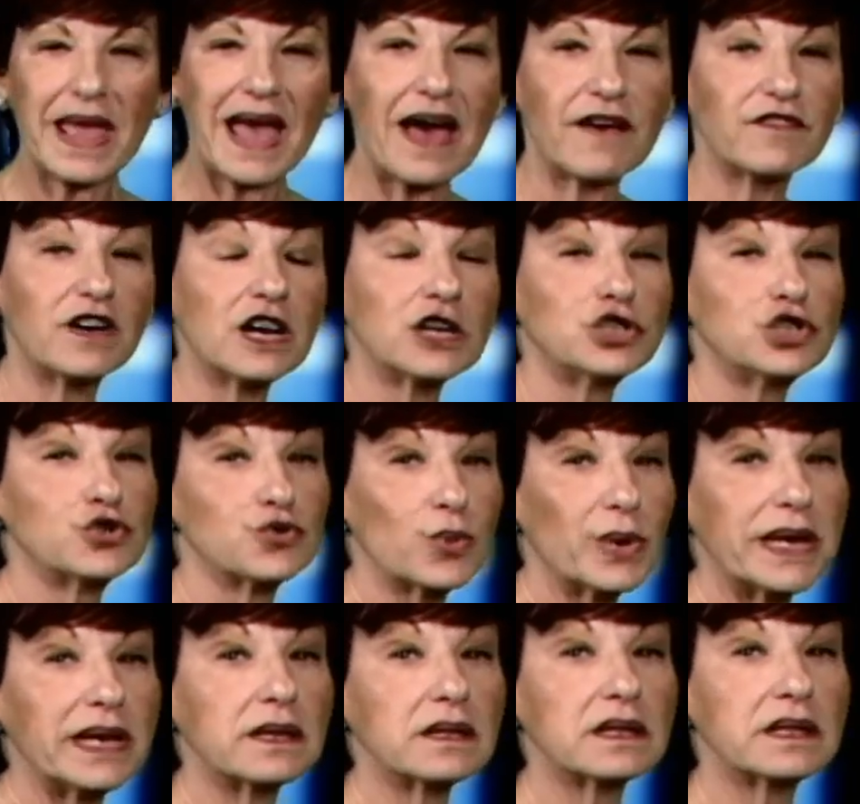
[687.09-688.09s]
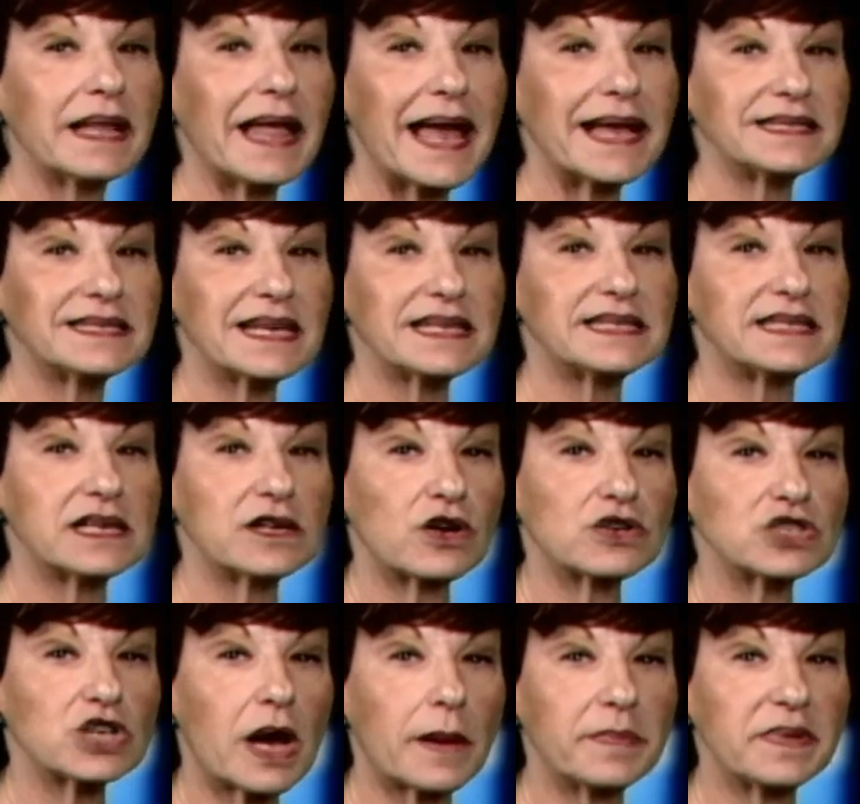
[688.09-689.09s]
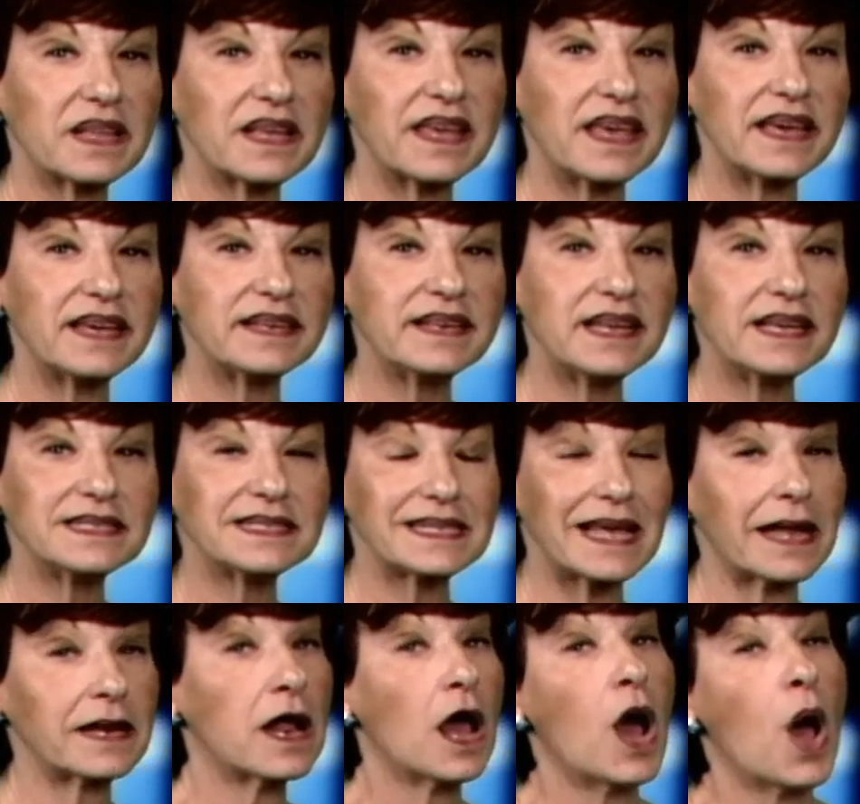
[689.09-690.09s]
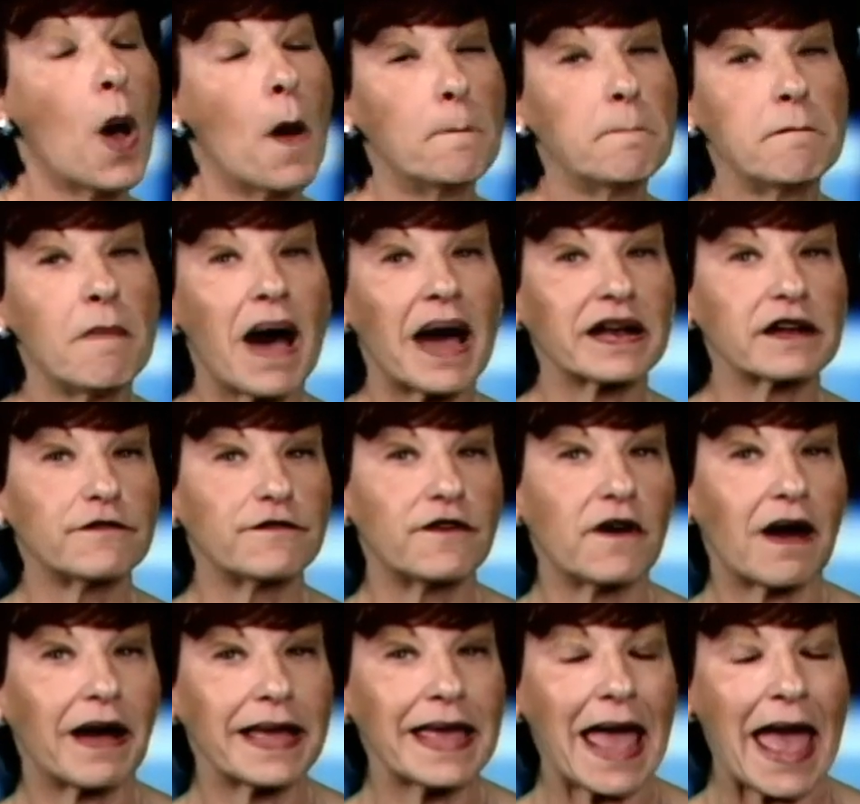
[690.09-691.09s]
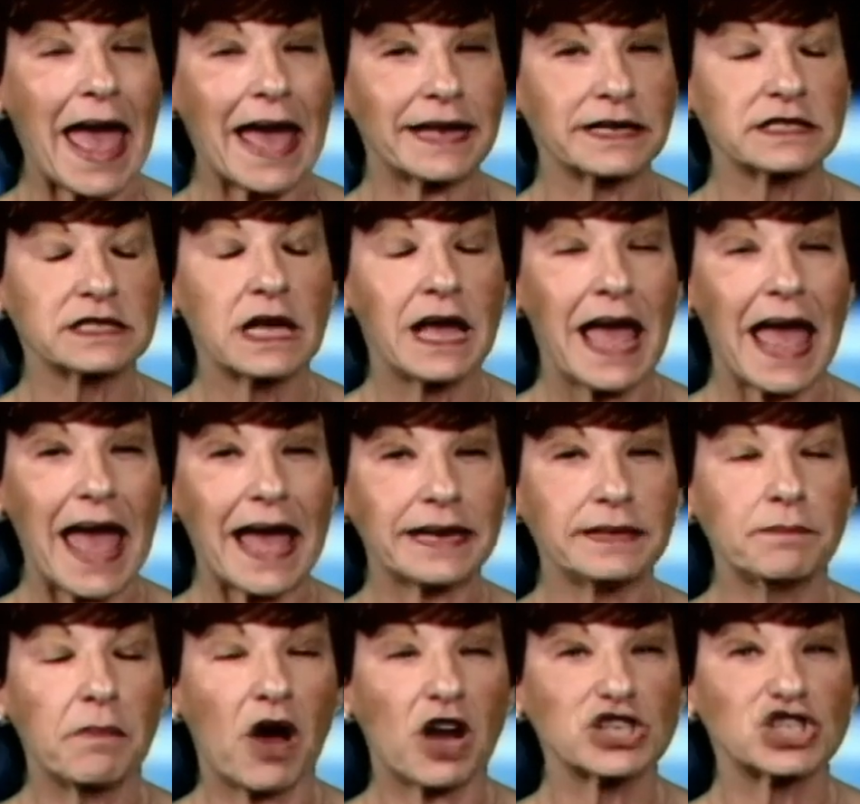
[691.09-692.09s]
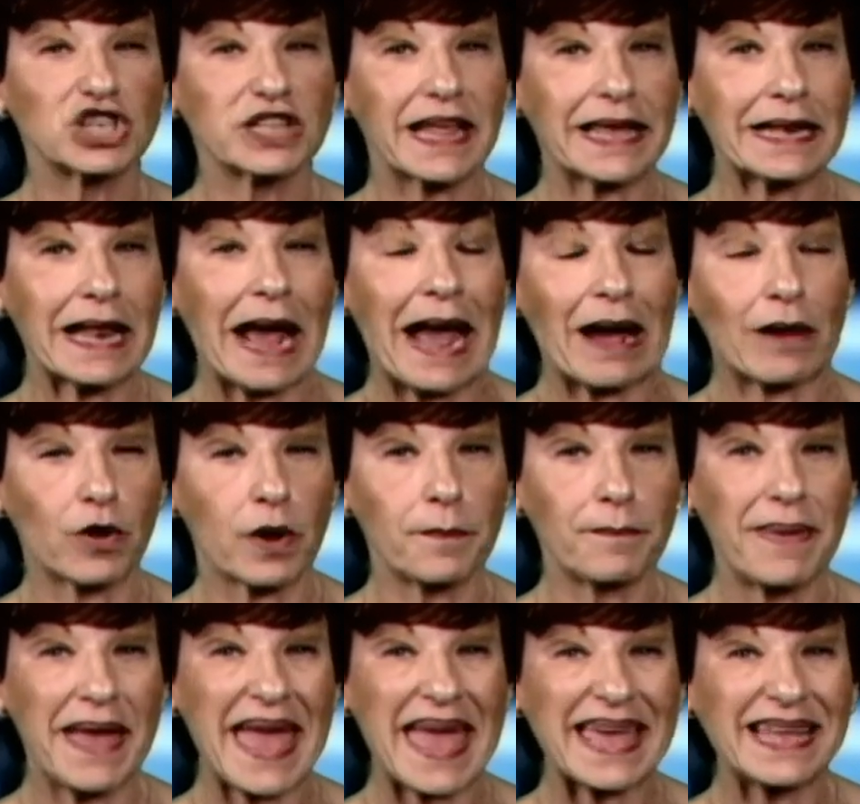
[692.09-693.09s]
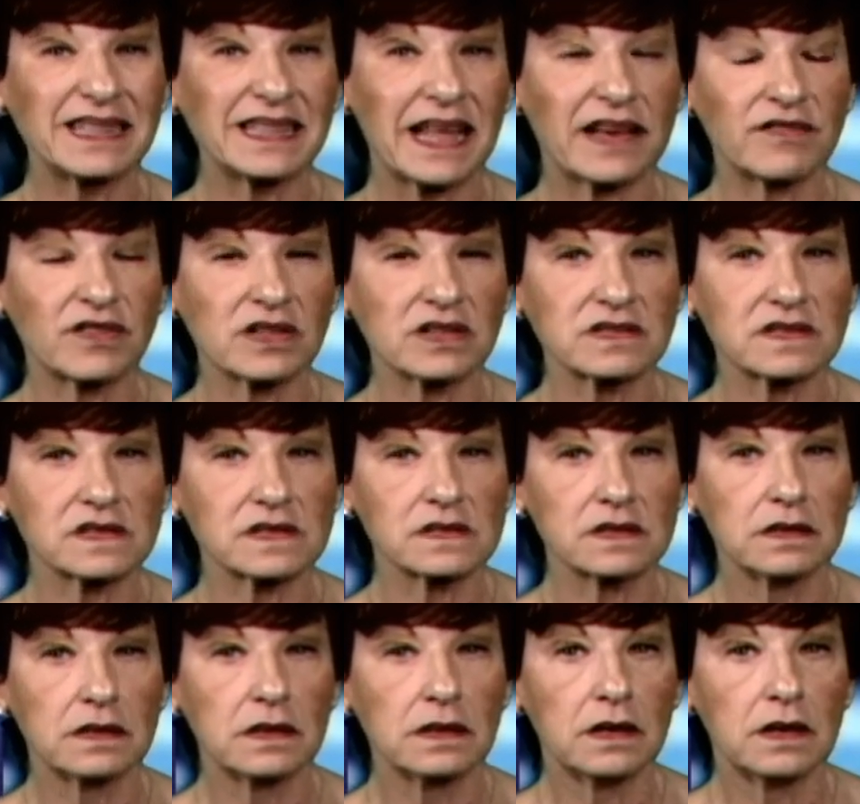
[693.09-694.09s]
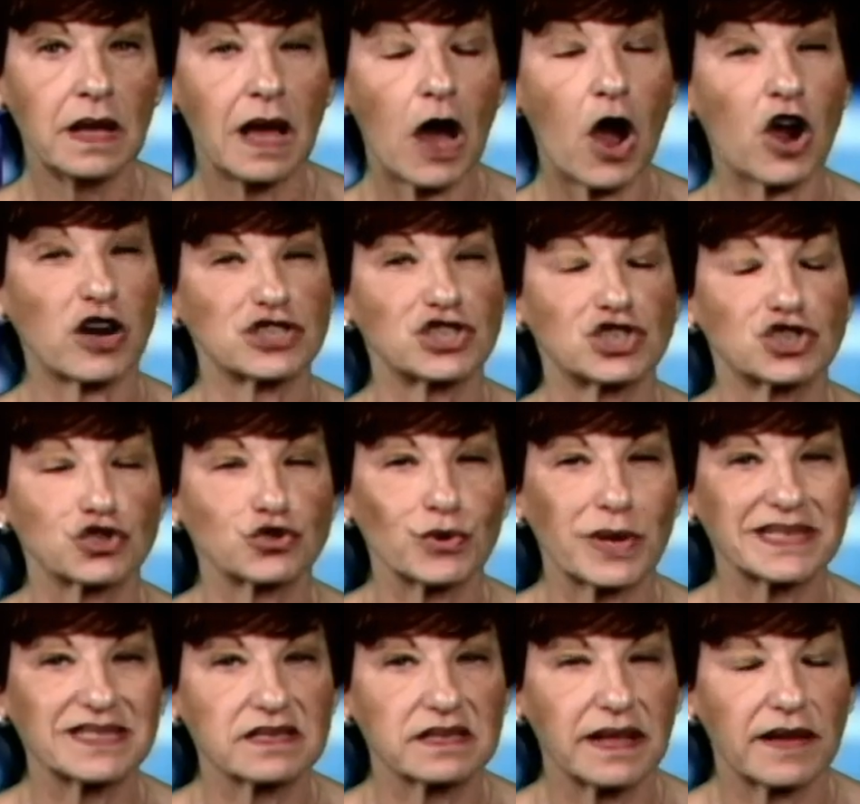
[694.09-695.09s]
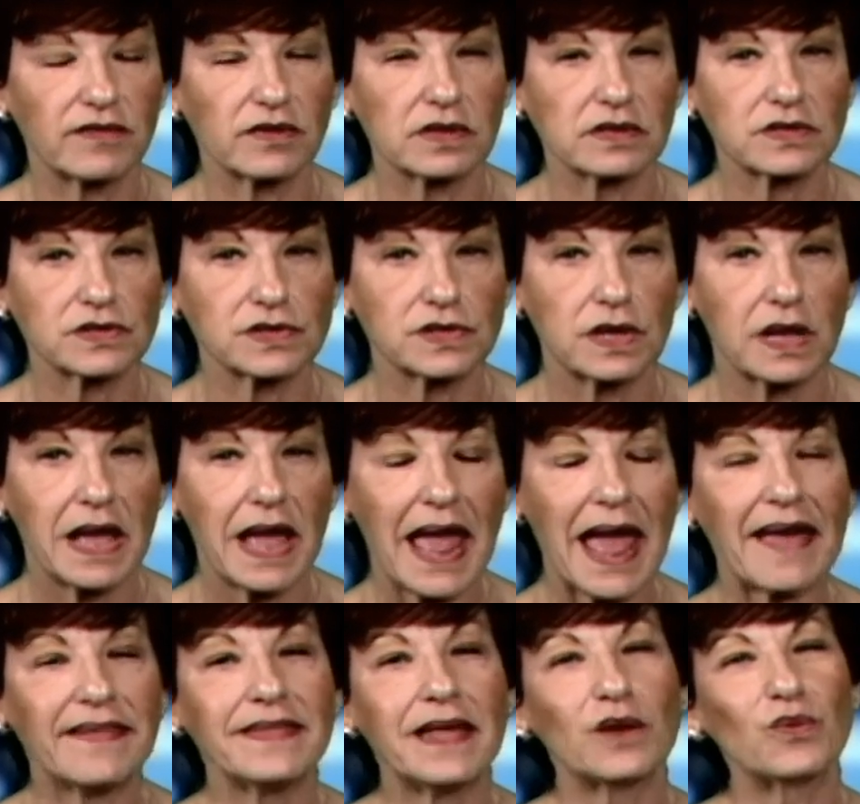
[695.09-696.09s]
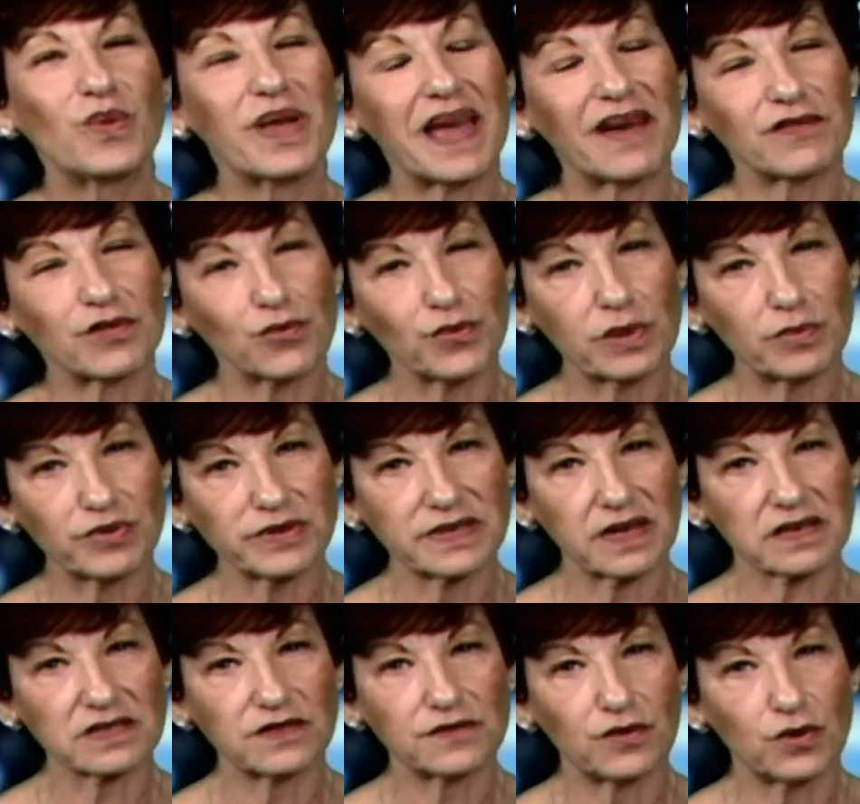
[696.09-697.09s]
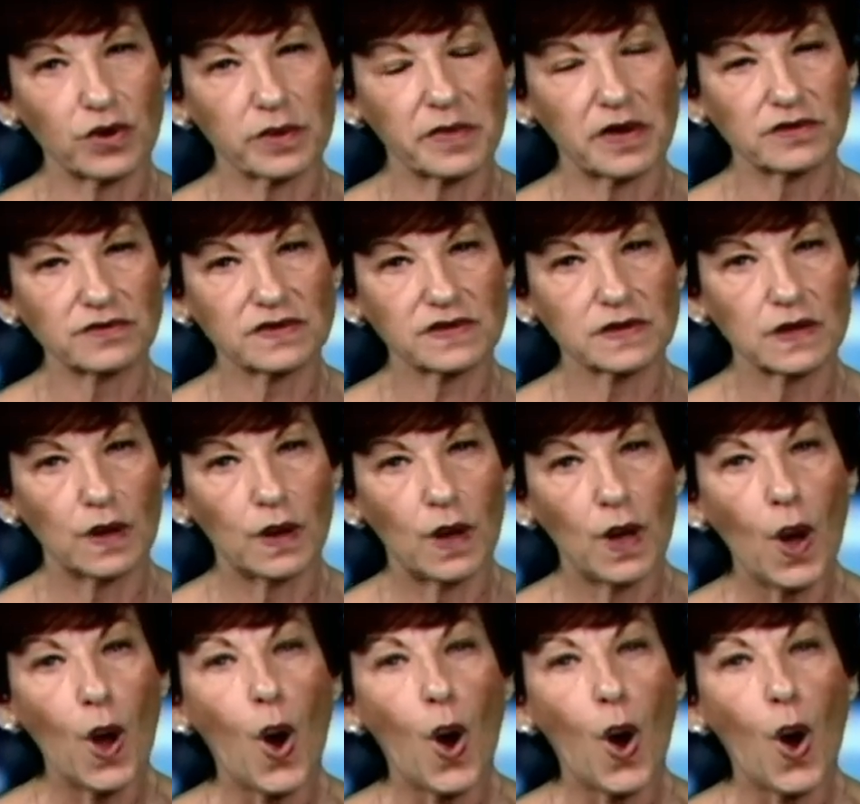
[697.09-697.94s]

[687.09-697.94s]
we have adrenal glands that sit on top of the kidneys that modify and modulate our pain levels, our stress levels, and then we have the reproductive hormones.